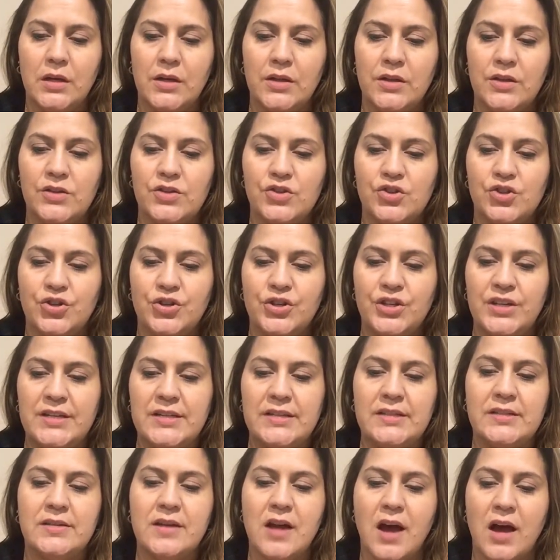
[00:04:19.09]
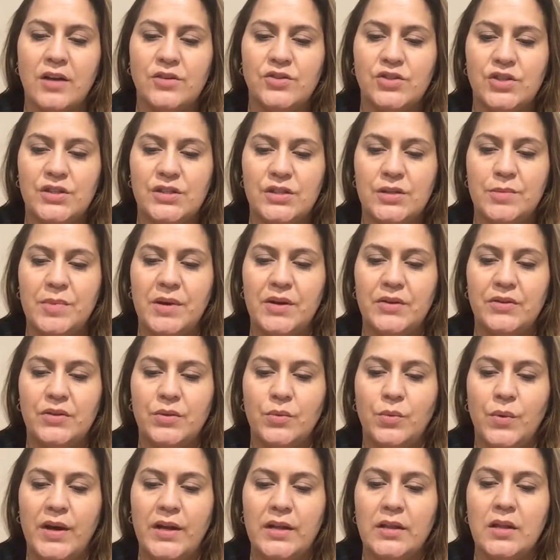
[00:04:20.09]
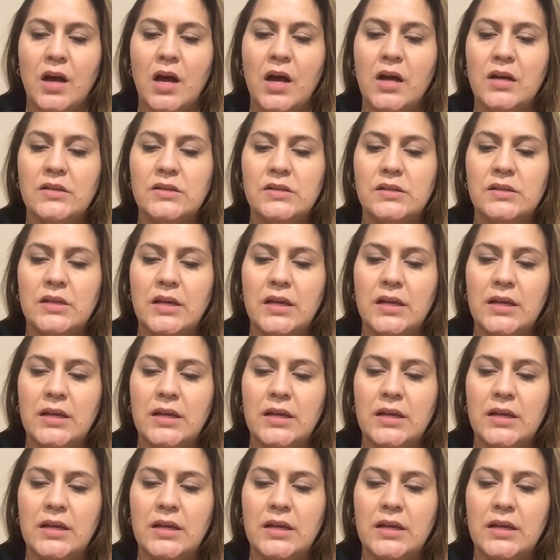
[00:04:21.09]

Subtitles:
this journey is not just about the weight loss.